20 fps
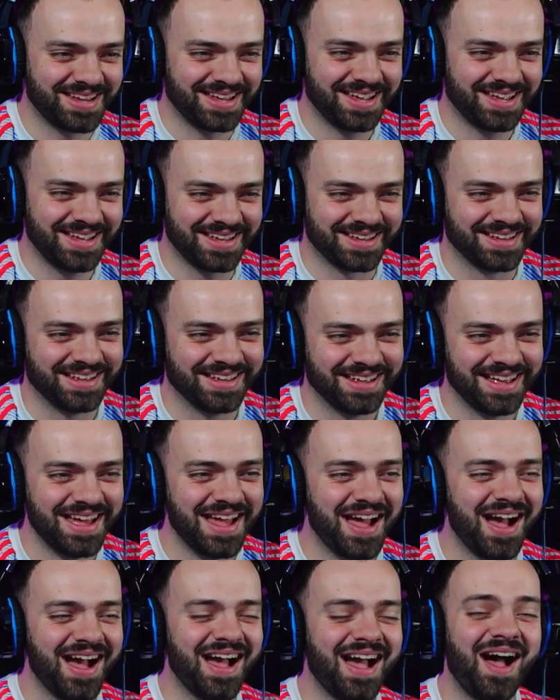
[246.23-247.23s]

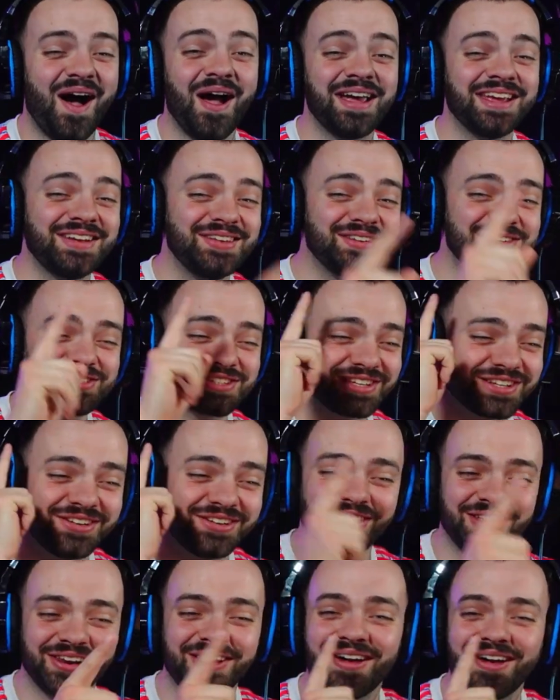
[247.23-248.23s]
Right, I used to
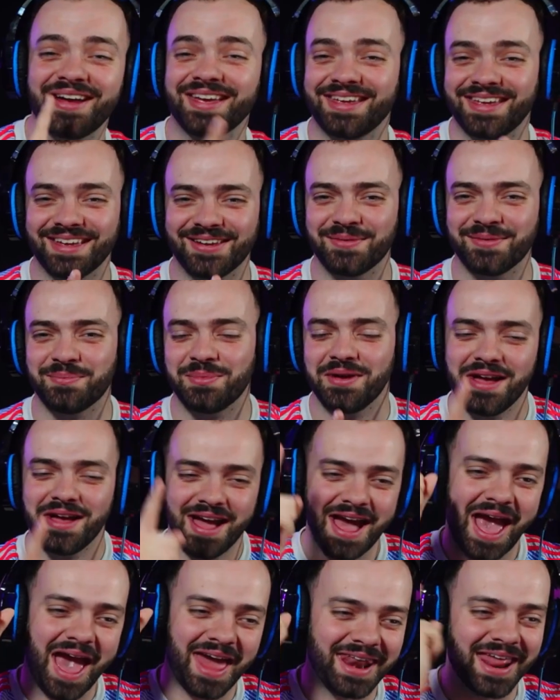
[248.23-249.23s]
not like him,
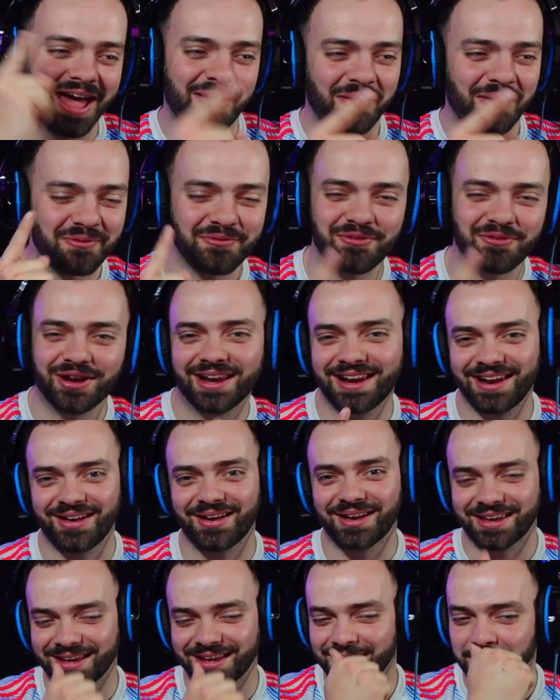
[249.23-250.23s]
and now I really
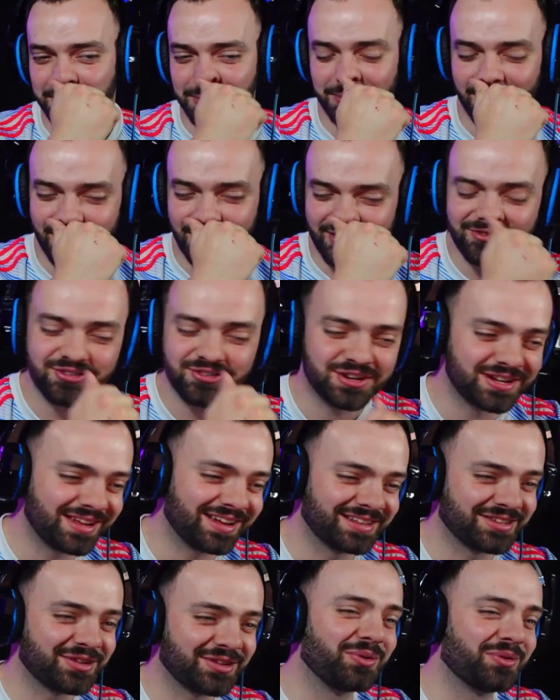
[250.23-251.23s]
like him. I really
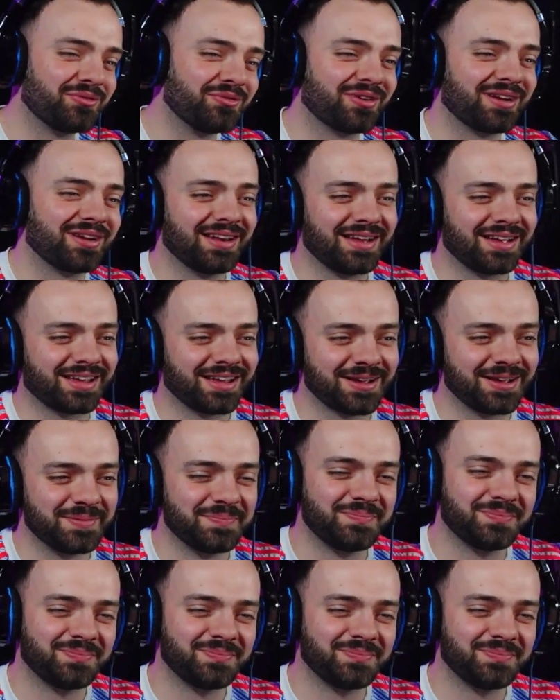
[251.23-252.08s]
like him.